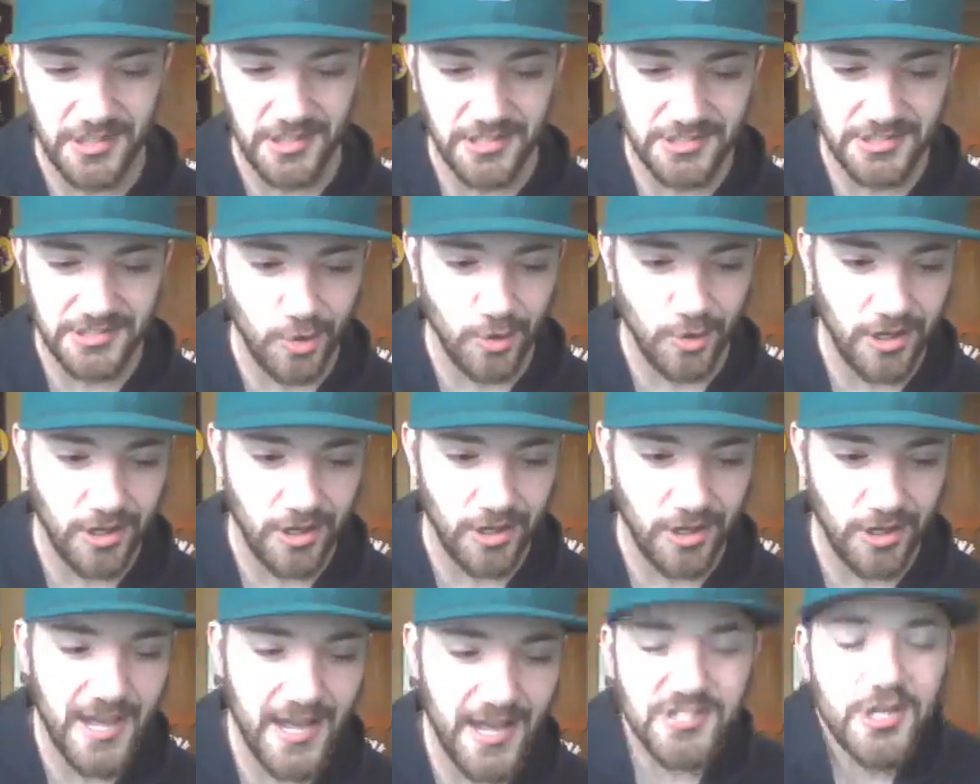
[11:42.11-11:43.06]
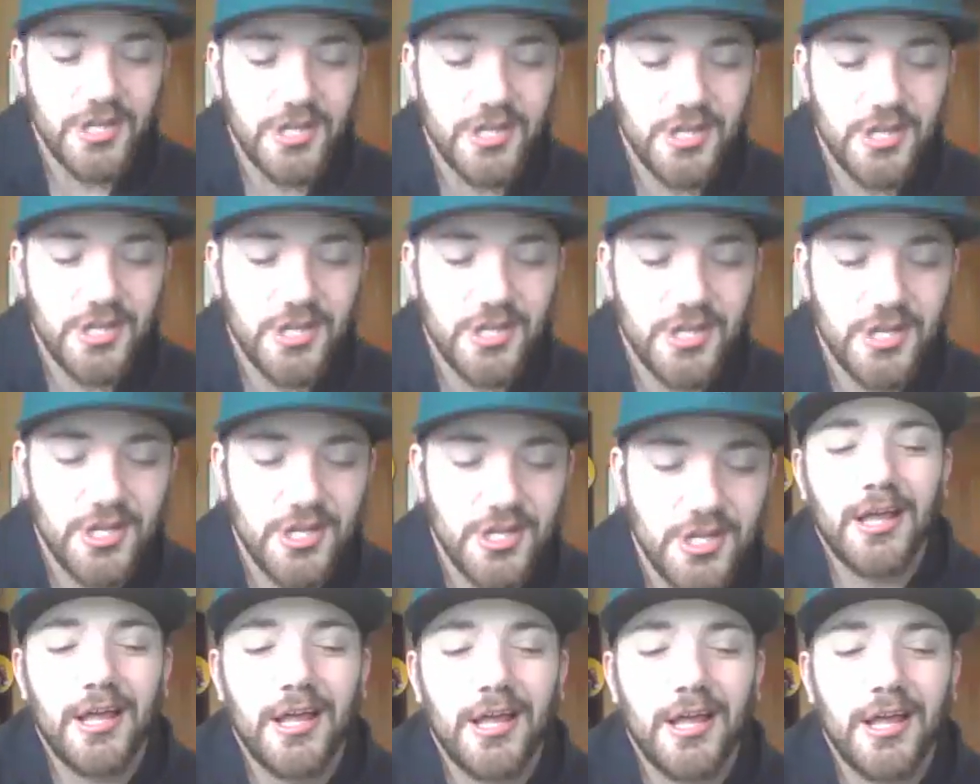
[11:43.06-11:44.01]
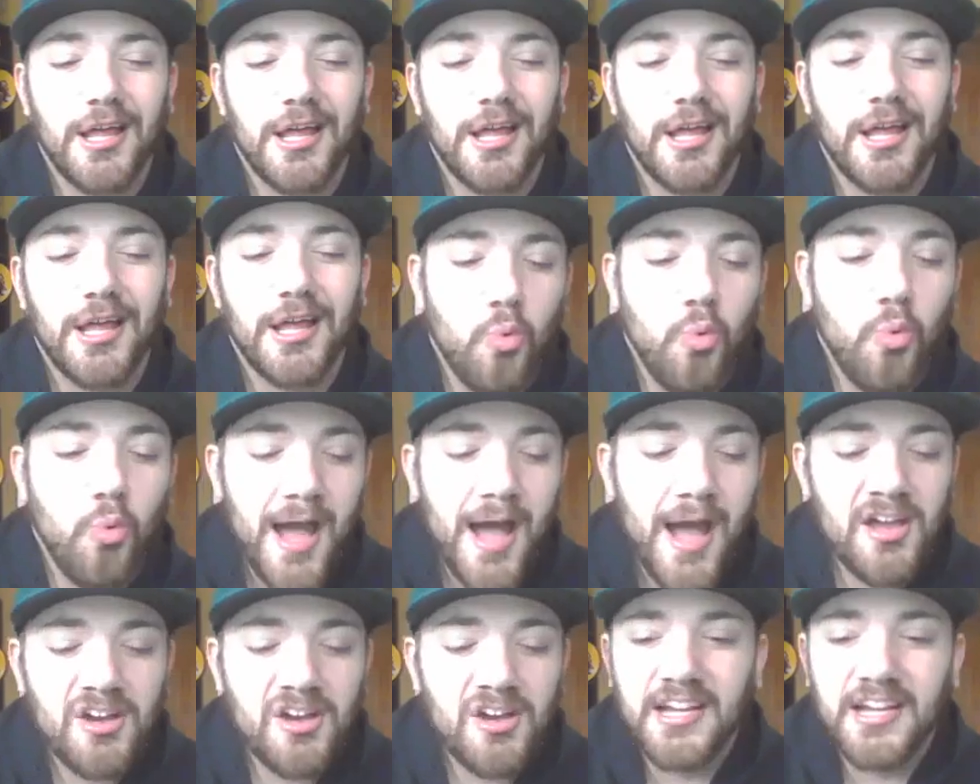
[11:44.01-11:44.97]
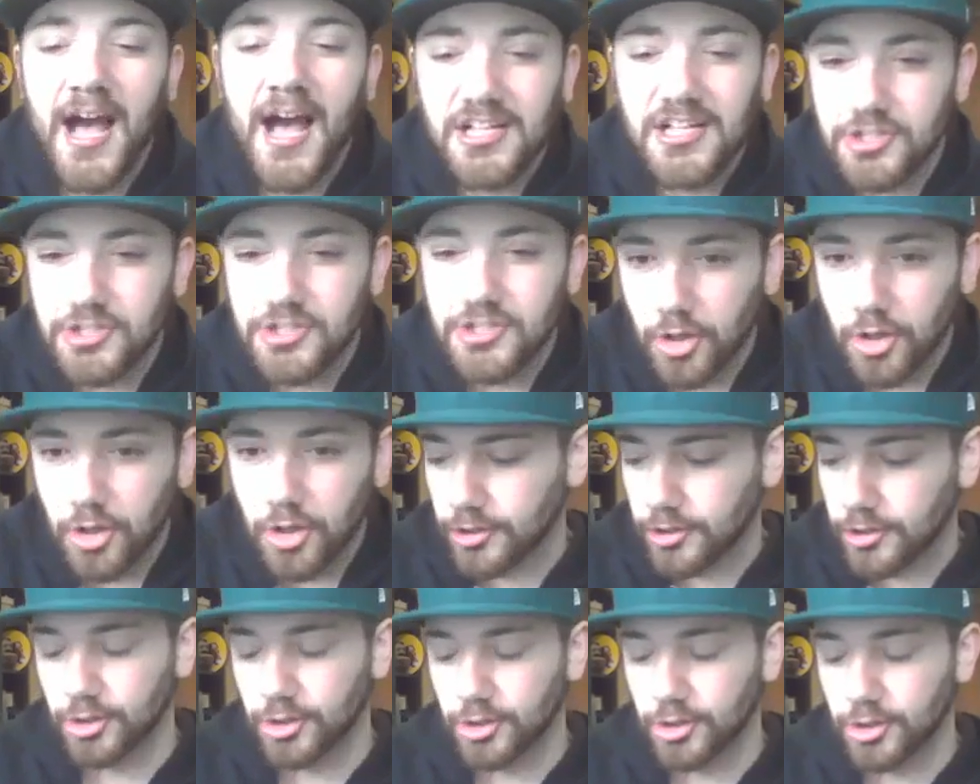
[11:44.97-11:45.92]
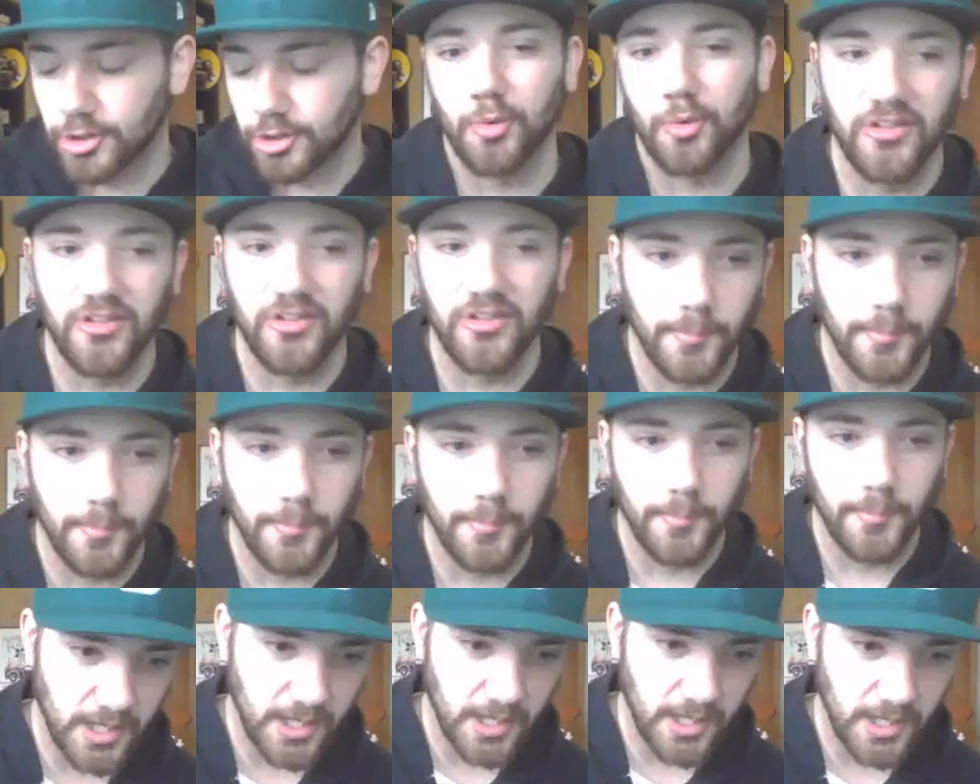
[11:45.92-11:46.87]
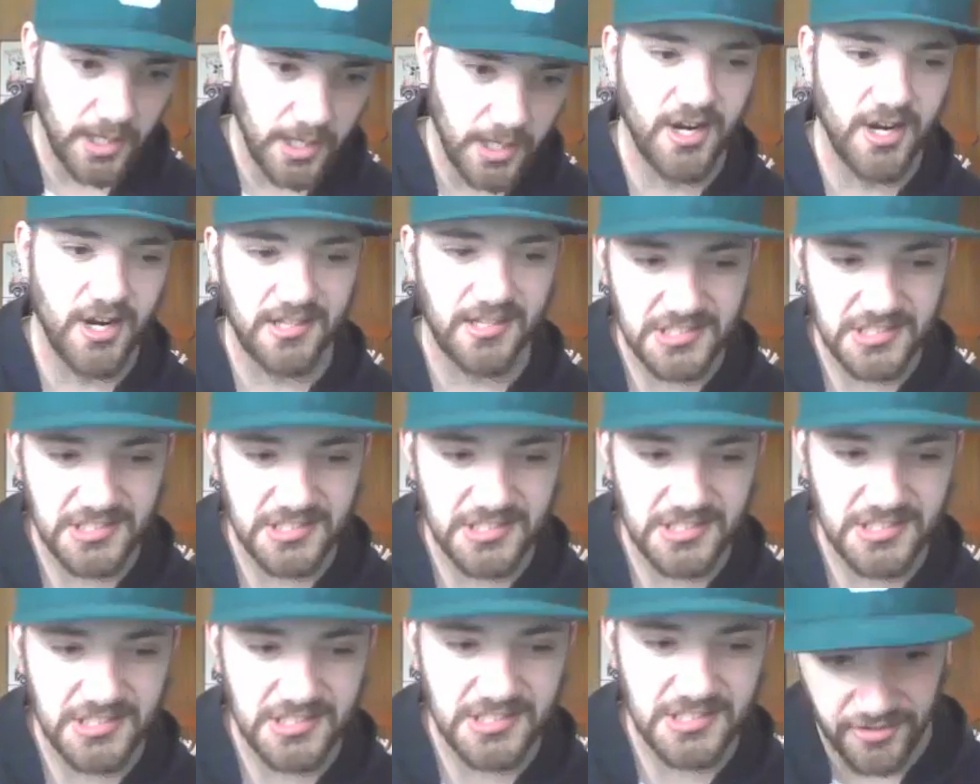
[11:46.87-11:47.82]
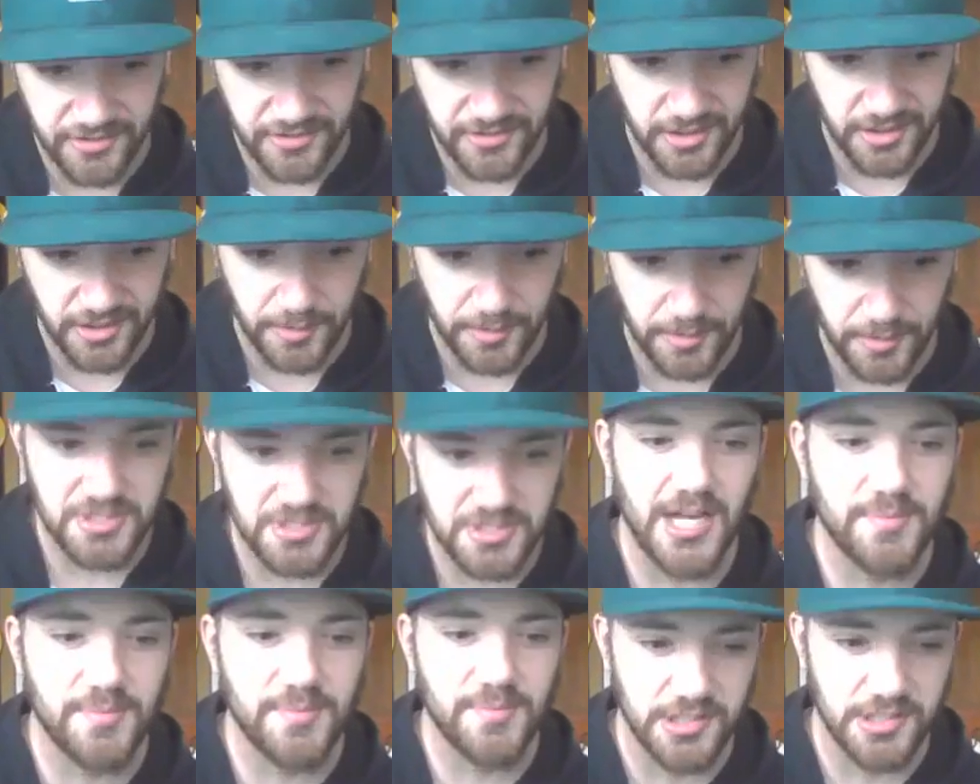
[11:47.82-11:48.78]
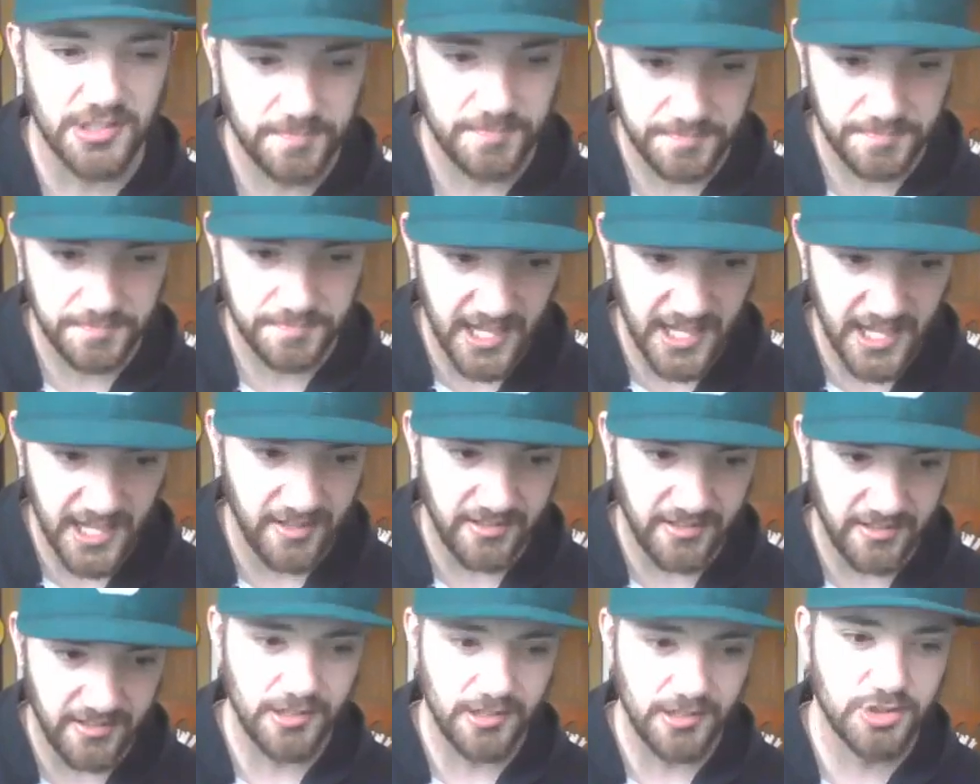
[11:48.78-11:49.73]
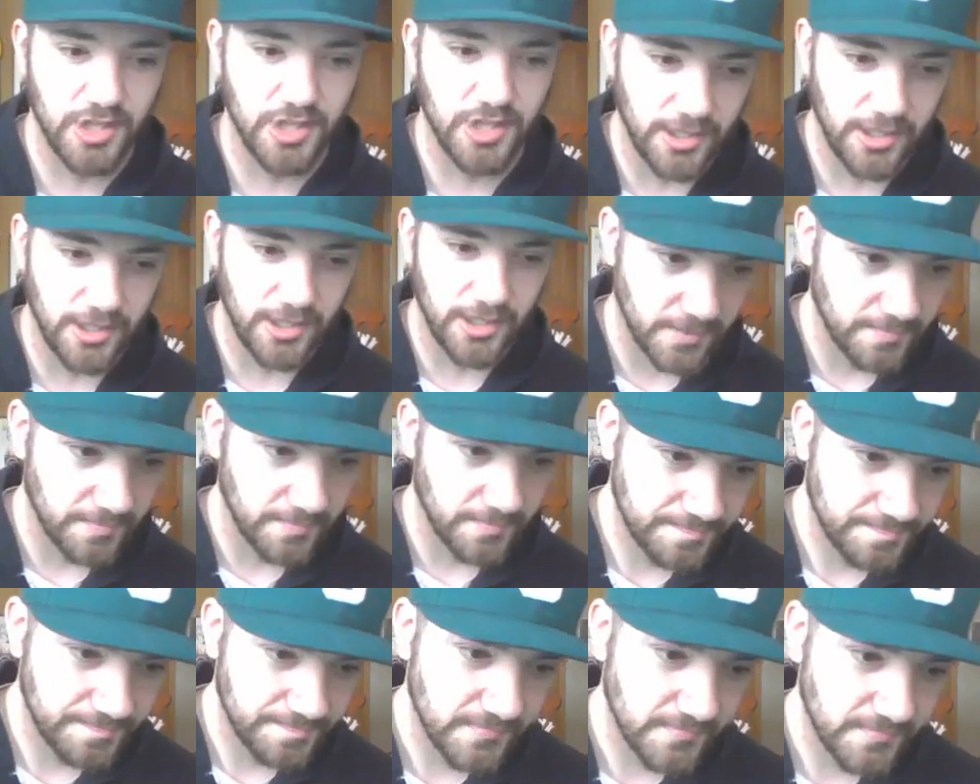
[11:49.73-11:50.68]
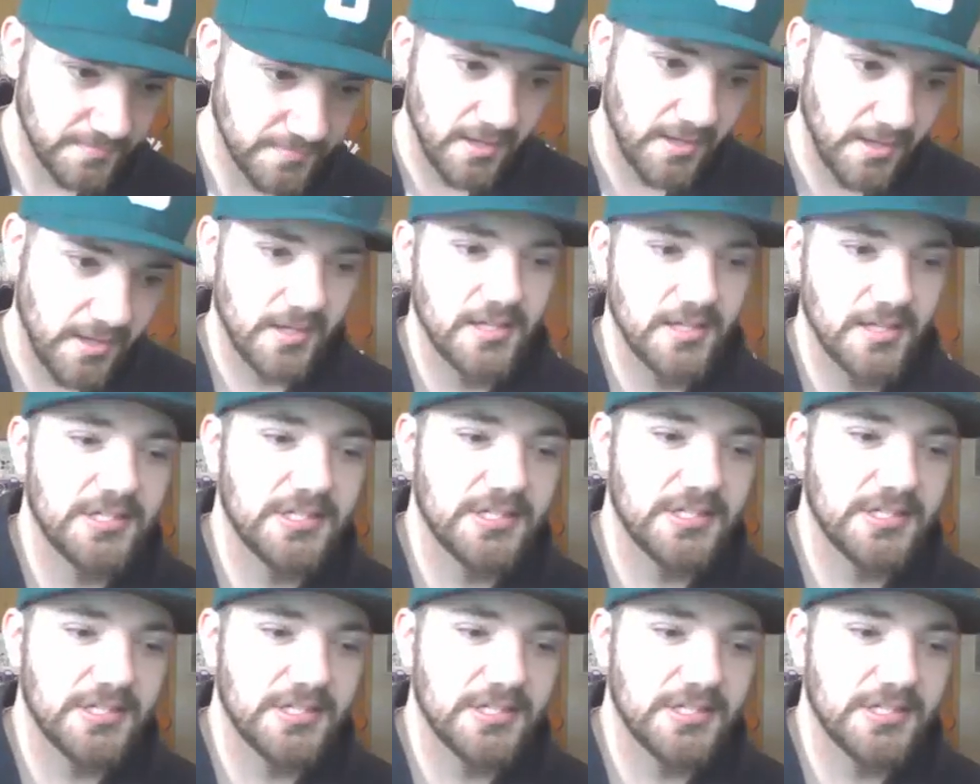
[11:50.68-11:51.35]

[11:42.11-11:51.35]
And I think the next play they scored on a pass. But like, why on God's earth are you going to run the ball right there? At least give off the perception that you're trying to win.